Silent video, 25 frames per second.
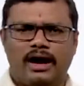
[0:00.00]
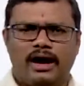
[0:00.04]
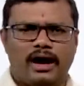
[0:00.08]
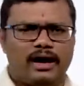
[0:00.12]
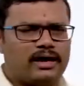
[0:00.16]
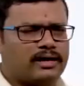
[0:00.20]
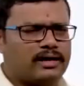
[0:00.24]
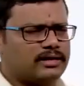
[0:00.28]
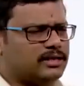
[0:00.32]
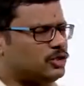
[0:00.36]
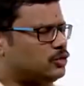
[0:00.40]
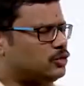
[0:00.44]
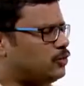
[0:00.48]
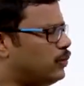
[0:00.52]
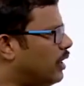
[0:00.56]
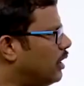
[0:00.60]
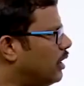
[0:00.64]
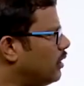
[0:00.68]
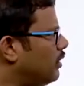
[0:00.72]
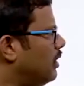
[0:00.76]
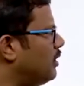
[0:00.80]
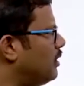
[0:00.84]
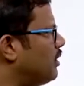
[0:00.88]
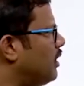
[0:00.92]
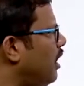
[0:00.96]
under this
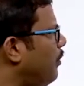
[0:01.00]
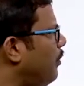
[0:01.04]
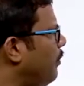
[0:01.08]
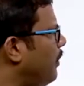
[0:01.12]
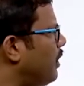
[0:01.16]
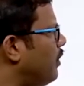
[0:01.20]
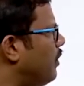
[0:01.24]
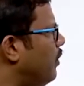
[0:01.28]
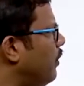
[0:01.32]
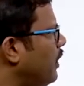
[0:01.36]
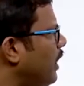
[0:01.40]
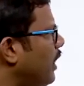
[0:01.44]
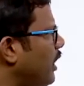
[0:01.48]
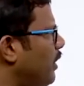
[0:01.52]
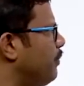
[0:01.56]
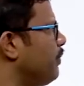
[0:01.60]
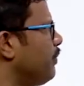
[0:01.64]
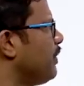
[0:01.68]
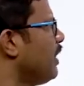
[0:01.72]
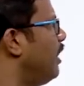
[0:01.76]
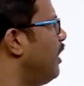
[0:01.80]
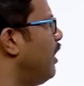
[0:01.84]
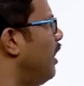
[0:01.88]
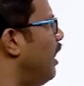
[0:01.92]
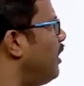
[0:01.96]
particular topic. Okay.
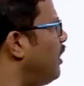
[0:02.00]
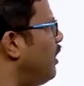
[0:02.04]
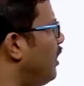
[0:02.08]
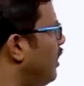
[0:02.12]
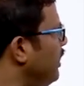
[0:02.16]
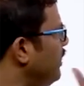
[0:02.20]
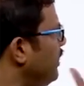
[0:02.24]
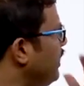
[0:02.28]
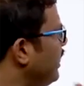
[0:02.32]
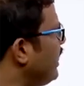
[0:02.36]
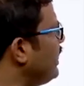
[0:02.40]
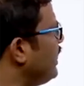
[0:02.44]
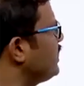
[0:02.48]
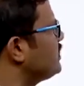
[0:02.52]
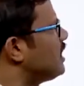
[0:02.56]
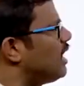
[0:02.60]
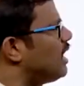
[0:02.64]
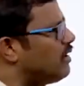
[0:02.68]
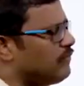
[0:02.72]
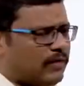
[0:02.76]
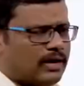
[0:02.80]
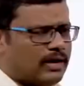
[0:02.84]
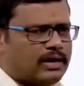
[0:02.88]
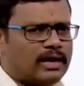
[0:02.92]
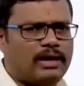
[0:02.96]
And in the case
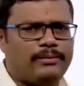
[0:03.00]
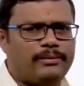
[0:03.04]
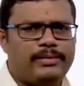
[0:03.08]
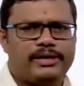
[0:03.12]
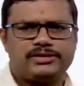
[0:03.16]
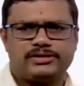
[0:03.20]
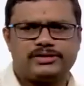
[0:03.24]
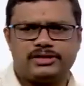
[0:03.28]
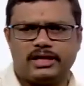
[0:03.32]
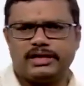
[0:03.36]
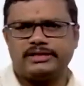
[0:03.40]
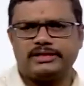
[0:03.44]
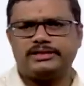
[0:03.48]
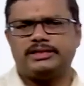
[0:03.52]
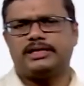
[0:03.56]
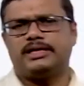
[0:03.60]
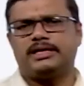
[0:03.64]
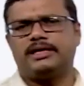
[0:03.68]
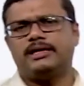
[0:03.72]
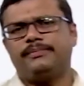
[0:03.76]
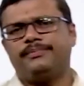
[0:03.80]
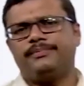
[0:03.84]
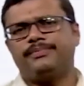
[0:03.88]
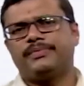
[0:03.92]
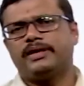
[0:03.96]
of atomic
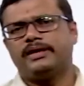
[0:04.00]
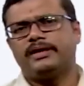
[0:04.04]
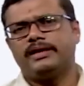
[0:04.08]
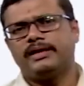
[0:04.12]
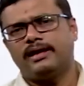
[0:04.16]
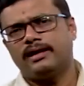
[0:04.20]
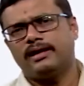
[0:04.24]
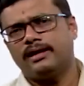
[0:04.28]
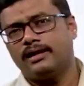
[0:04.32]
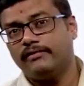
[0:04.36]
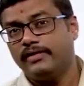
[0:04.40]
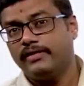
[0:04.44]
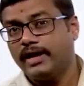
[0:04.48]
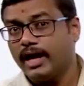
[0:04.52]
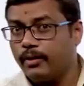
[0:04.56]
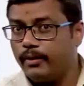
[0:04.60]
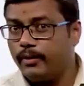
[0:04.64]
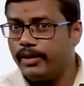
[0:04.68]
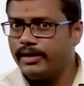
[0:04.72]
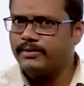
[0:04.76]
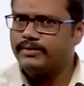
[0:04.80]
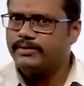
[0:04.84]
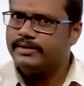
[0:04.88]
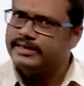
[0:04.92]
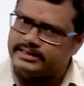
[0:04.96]
structure, here we are
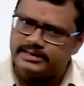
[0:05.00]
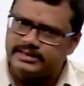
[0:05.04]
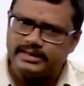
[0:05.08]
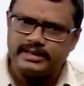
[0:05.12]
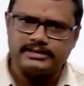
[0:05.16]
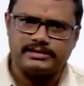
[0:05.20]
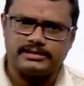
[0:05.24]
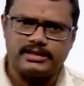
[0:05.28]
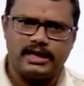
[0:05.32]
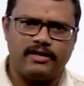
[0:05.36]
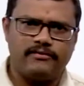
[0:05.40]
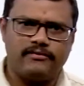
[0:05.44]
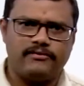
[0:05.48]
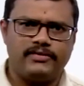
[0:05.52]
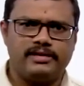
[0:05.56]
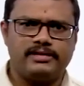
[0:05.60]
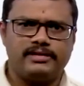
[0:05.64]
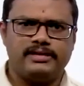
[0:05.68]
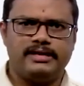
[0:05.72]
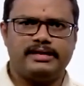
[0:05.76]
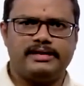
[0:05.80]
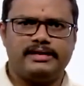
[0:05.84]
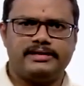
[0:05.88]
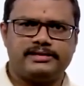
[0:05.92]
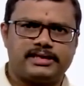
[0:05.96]
going to discuss after
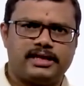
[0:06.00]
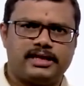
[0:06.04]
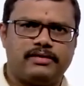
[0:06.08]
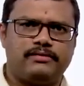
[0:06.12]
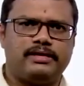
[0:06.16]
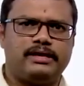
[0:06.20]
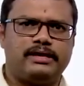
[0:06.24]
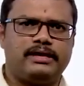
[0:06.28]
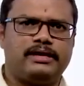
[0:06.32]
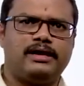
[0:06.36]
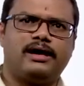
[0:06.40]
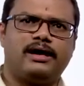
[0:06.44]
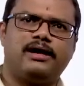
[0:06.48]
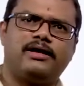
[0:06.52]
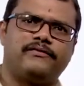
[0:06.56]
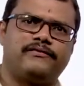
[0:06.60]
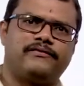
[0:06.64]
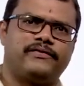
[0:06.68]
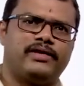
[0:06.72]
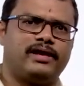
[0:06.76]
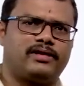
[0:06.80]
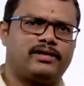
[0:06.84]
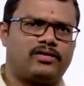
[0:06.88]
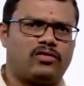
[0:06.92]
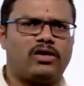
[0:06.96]
the discovery of
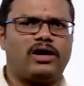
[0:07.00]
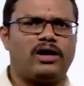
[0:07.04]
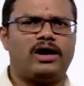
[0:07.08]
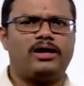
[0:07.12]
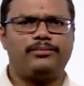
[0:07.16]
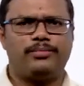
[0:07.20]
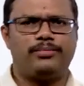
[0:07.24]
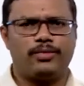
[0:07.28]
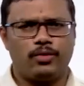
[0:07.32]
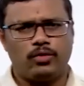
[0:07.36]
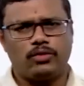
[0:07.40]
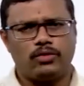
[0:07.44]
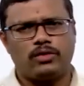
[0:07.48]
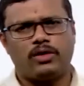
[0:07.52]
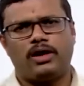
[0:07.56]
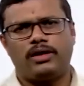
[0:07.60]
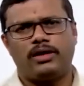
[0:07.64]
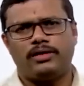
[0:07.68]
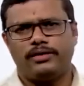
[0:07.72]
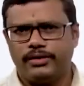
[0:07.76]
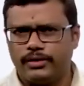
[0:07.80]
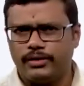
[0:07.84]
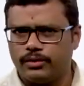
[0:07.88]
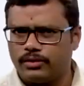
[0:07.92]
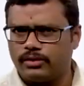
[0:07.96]
electron,
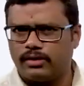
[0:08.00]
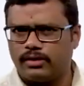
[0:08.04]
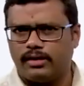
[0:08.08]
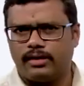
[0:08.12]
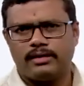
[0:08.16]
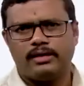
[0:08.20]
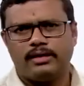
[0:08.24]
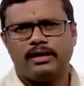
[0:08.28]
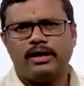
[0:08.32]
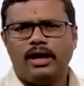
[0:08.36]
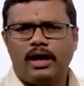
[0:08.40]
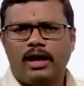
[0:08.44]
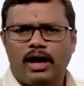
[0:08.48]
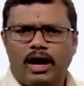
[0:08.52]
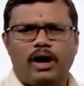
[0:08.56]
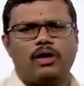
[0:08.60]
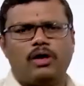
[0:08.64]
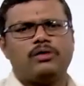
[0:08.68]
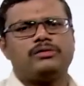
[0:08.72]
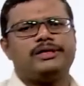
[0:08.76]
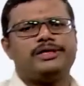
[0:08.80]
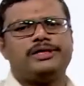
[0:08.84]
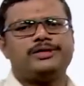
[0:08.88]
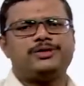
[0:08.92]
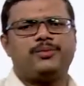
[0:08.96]
proton, neutron,
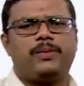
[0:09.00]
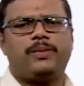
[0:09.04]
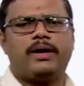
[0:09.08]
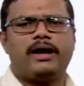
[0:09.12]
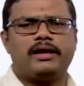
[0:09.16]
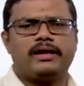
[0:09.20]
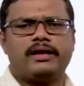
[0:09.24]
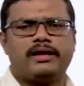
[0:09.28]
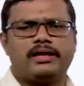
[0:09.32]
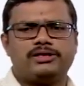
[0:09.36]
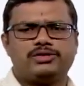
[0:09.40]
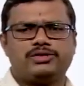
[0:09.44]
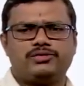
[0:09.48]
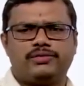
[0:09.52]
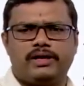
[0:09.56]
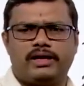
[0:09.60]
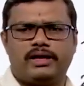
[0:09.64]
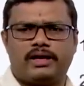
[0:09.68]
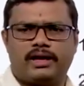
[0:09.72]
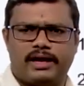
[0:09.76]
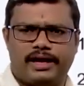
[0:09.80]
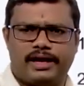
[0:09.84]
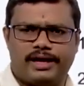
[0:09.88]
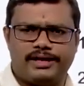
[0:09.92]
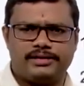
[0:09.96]
how these particles were
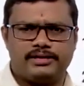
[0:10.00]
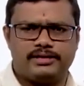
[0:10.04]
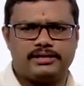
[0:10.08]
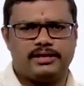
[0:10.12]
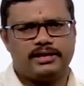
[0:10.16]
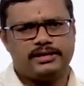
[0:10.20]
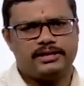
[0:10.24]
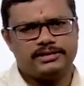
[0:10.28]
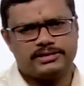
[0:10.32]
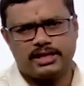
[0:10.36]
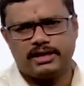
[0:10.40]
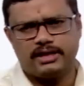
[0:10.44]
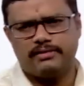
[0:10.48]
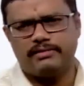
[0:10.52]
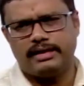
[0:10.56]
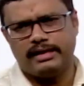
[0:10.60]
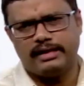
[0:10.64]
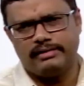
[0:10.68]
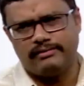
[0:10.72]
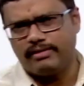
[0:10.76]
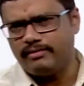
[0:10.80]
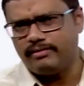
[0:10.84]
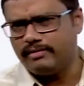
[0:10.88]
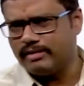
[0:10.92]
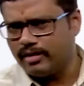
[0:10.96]
arranged. The
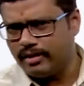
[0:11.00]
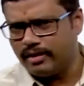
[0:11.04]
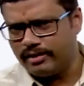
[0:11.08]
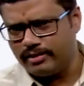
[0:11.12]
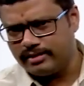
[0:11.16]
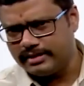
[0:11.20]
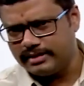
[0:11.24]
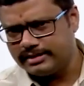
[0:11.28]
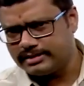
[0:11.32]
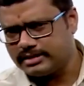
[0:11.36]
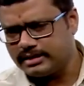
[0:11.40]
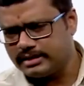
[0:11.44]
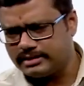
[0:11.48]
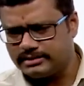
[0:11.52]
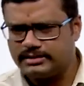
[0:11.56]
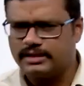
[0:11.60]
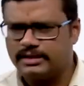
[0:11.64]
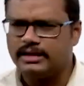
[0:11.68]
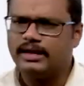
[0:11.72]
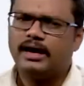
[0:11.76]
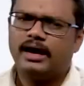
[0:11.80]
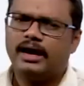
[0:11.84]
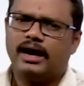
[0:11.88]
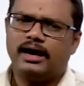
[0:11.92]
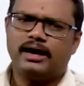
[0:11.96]
discovery we will going to discuss,
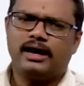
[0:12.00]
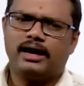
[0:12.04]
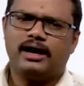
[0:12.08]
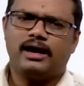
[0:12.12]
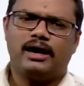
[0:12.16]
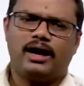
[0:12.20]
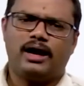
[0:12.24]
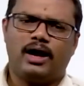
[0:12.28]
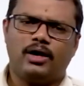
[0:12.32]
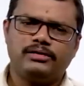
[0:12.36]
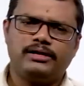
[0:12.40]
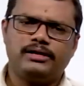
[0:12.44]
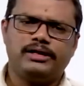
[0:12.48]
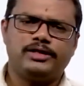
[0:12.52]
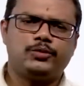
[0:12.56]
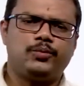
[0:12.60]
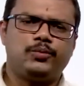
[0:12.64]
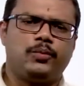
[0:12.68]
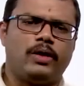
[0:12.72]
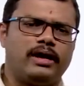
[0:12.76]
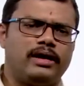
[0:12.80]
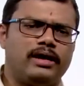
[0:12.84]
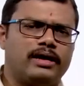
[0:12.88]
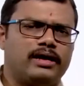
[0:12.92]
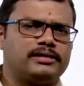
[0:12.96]
and how these
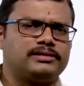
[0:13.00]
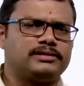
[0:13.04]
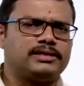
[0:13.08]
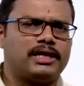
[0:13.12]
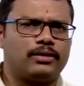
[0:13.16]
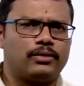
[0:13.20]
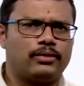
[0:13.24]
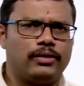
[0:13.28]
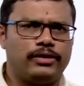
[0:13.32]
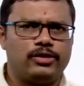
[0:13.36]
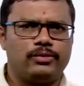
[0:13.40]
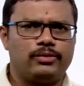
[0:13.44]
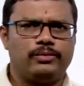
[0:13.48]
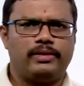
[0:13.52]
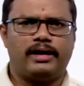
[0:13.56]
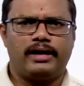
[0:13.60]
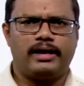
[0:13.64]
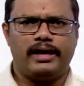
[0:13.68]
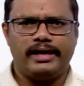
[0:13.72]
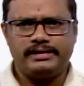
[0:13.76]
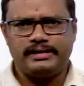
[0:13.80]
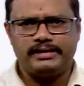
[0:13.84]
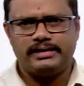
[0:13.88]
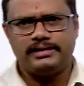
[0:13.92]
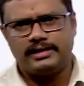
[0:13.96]
particles are going to be
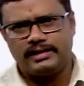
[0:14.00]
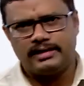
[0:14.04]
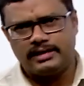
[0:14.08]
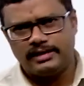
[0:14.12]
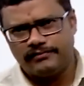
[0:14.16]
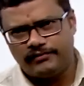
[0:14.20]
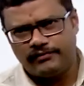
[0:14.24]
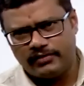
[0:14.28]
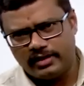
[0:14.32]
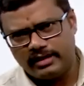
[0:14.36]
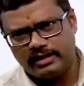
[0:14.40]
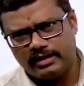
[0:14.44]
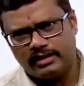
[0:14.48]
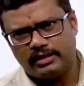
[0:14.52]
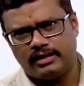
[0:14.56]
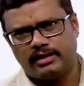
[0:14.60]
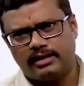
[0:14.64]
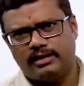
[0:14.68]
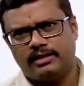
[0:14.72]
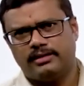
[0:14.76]
arranged in the different